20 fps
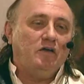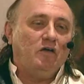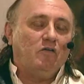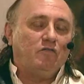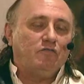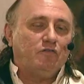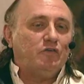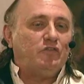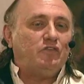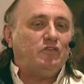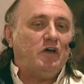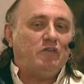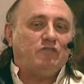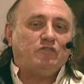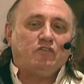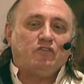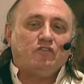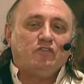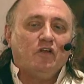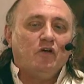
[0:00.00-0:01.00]
first you have
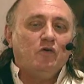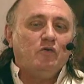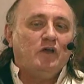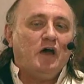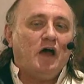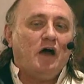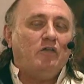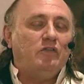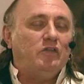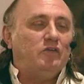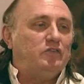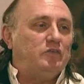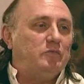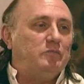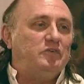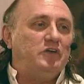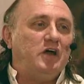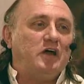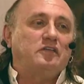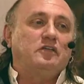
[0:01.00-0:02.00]
to slow down the
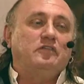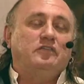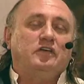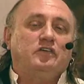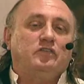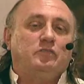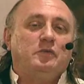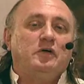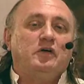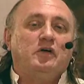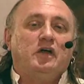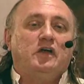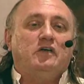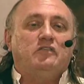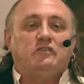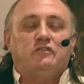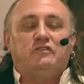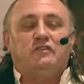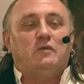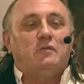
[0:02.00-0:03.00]
subjective
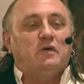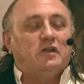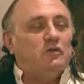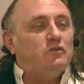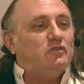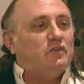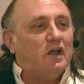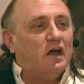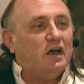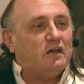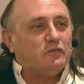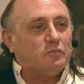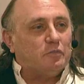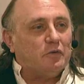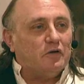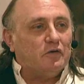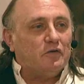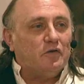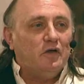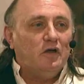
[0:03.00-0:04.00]
experience of somebody who's an
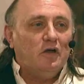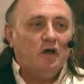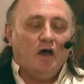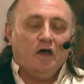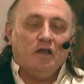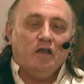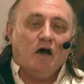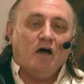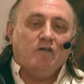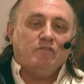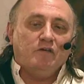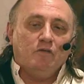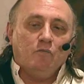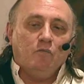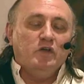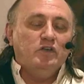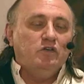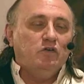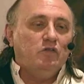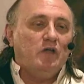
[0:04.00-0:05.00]
expert enough. And
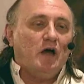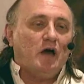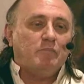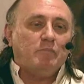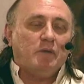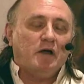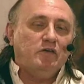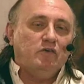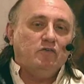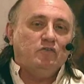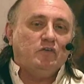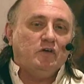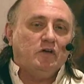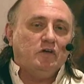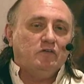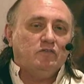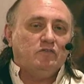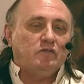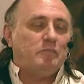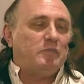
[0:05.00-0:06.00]
we do that by
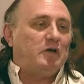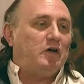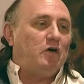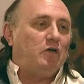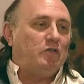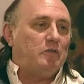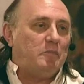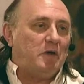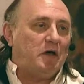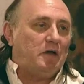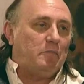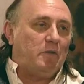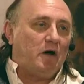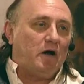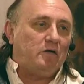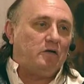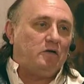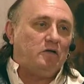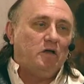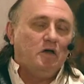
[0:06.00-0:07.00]
using something called the meta
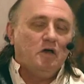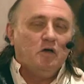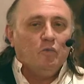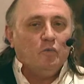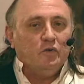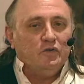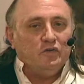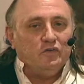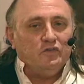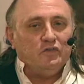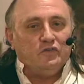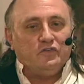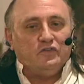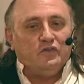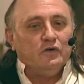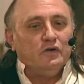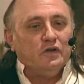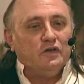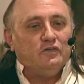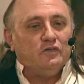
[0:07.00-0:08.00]
model, which is a
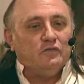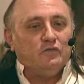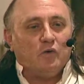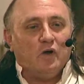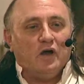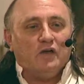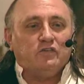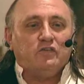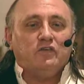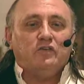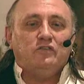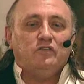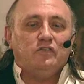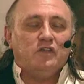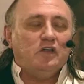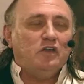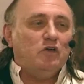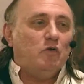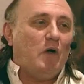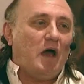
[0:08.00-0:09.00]
series of questions
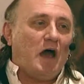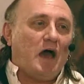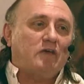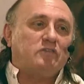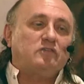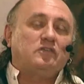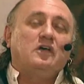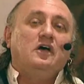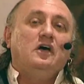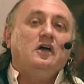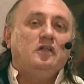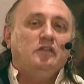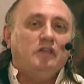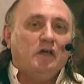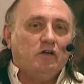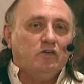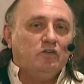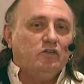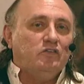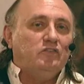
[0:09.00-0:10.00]
that you ask that
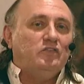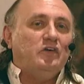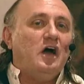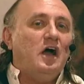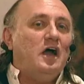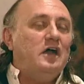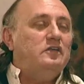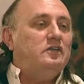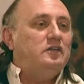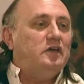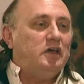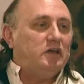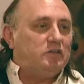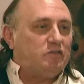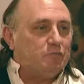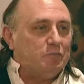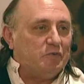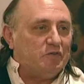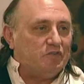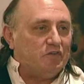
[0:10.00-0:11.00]
are designed to get
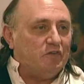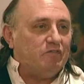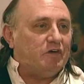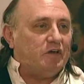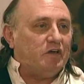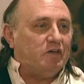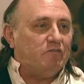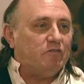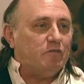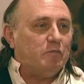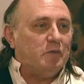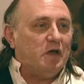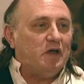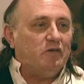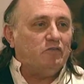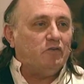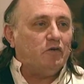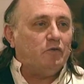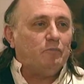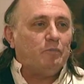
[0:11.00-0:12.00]
specific
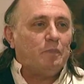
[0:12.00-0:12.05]
information.